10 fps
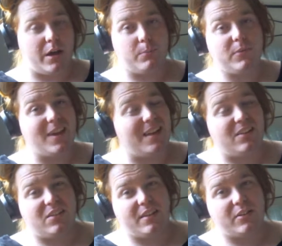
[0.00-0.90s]
Yeah,
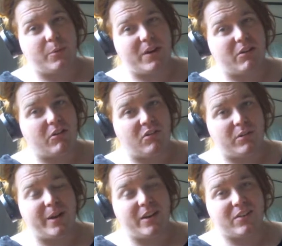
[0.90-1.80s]
stick to Windows or
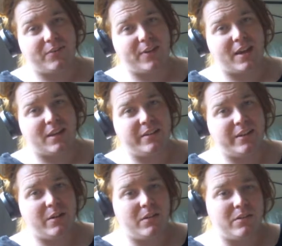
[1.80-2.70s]
Linux if you can,
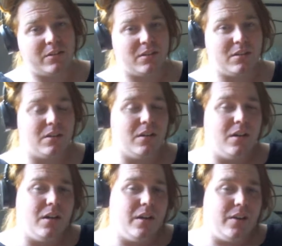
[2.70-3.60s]
kiddos.
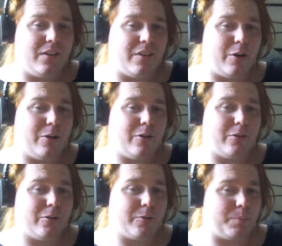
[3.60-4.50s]

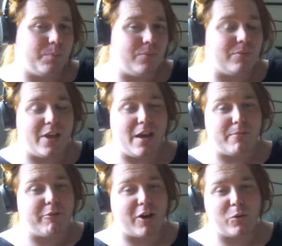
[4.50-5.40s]
So yeah,
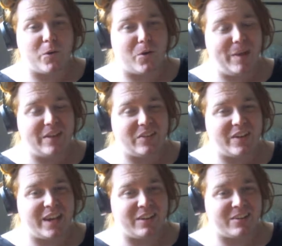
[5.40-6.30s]
final comments, I
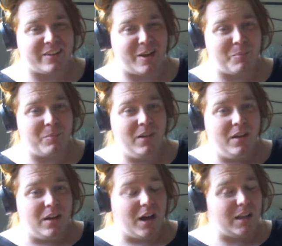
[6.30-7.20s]
guess.
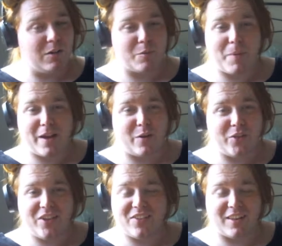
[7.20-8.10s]
I look back on
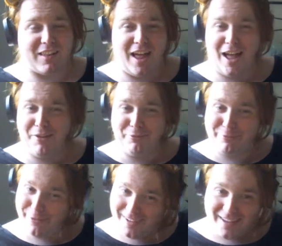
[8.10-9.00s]
this and
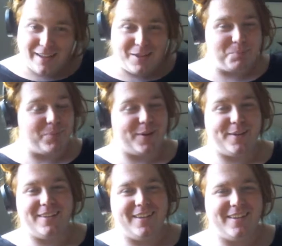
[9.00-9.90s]
laugh, but
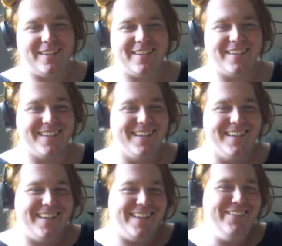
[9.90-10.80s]

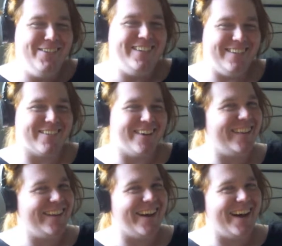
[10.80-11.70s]
it was a
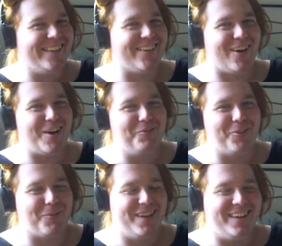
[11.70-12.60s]
really hard time
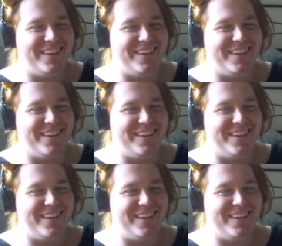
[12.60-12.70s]
for me.